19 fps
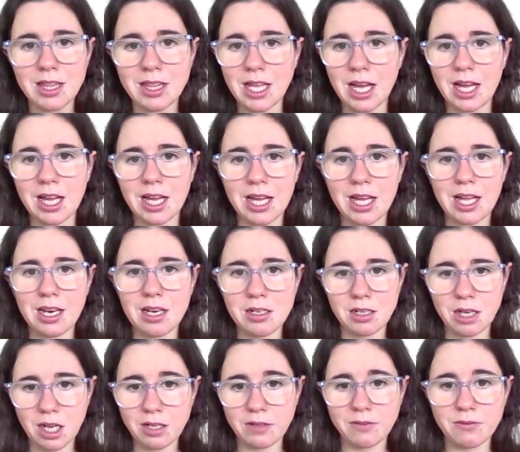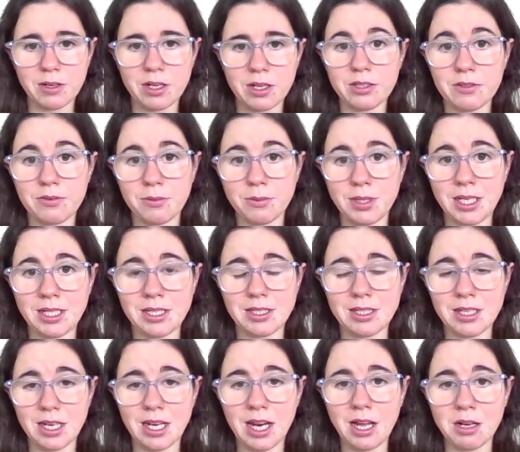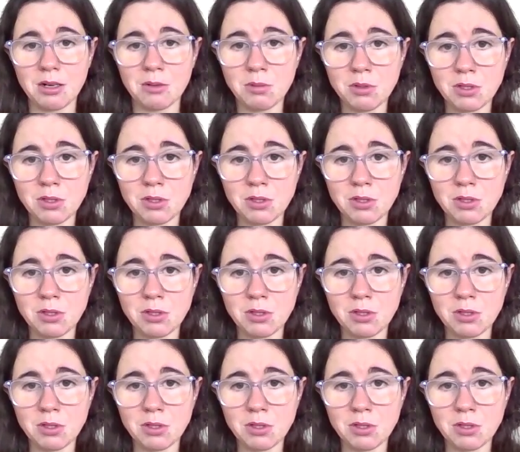that life works from the inside out.